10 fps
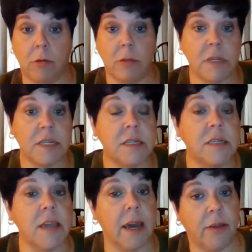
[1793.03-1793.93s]
This is
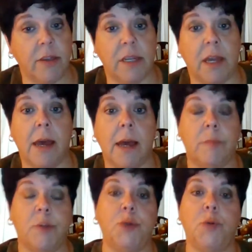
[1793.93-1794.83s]
now the time
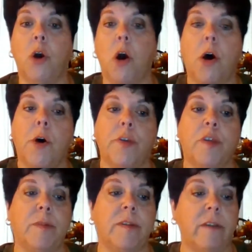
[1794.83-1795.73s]
to call
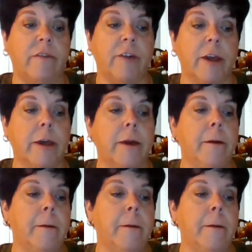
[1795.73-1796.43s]
specific,